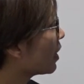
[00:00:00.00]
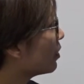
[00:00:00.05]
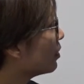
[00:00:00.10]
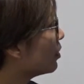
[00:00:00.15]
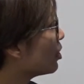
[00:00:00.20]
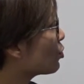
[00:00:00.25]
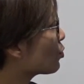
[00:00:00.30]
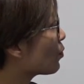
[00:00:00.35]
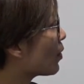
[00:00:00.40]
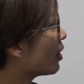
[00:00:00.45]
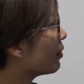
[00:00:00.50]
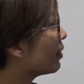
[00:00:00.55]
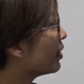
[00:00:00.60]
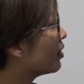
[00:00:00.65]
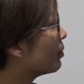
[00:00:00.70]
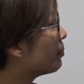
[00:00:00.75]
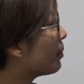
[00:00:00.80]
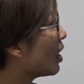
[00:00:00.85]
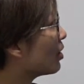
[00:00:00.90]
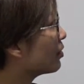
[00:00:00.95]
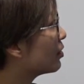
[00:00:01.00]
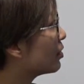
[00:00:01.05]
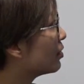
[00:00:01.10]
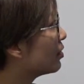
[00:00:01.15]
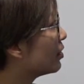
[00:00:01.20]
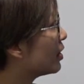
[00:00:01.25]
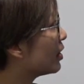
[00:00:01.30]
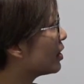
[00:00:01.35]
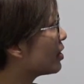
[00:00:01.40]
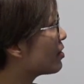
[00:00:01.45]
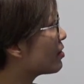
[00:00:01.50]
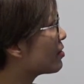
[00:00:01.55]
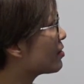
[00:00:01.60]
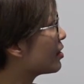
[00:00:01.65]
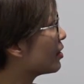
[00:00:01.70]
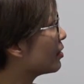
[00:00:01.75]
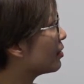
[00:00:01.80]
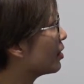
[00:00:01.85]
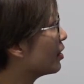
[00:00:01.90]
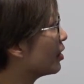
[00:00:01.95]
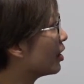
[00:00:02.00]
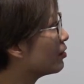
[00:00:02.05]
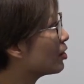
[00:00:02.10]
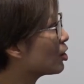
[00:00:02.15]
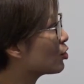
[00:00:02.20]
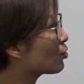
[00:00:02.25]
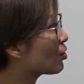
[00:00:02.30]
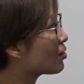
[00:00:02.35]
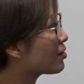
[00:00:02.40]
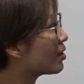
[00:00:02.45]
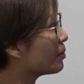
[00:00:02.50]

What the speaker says: This one is about the industrial